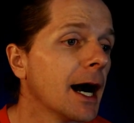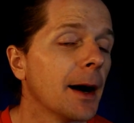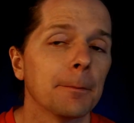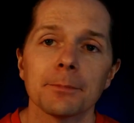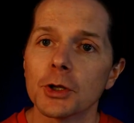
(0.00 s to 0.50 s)

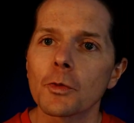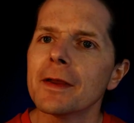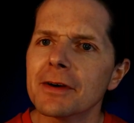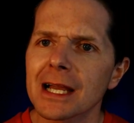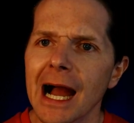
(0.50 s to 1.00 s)

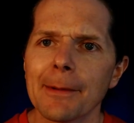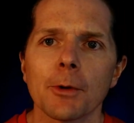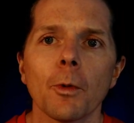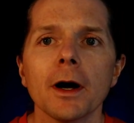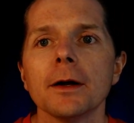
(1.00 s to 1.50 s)
Leave a
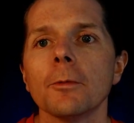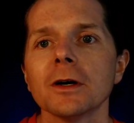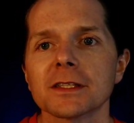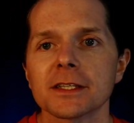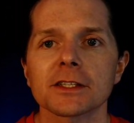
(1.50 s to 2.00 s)
comment.
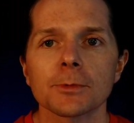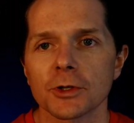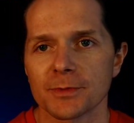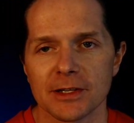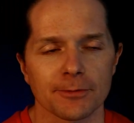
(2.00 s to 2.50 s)
What system
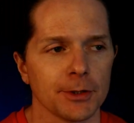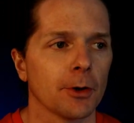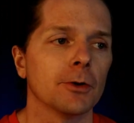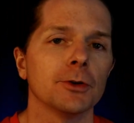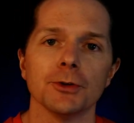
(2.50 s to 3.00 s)
works best for
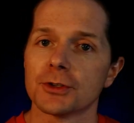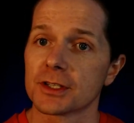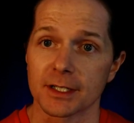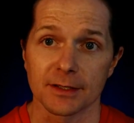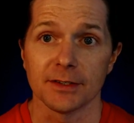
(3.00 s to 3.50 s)
you? Do you just
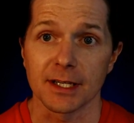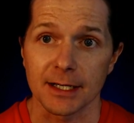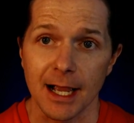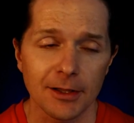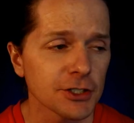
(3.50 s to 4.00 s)
stick to the
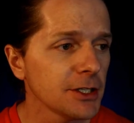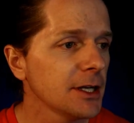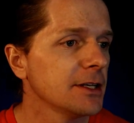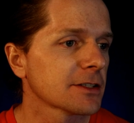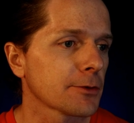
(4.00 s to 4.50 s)

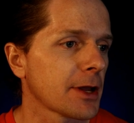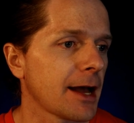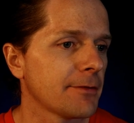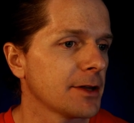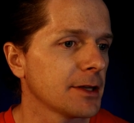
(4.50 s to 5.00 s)
technology, so you
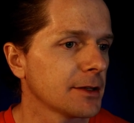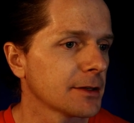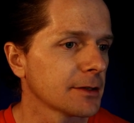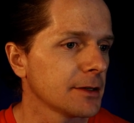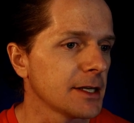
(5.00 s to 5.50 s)
have it
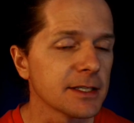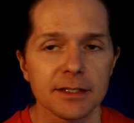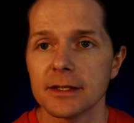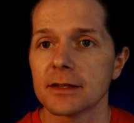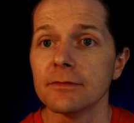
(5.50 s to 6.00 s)

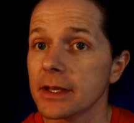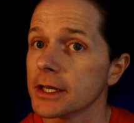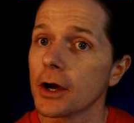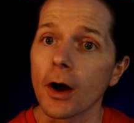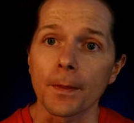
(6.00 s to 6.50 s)
easy,
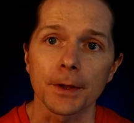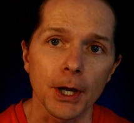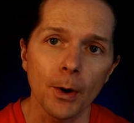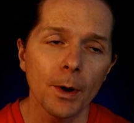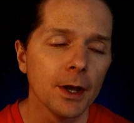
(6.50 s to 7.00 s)
convenient on the
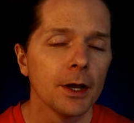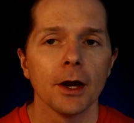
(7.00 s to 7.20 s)
go?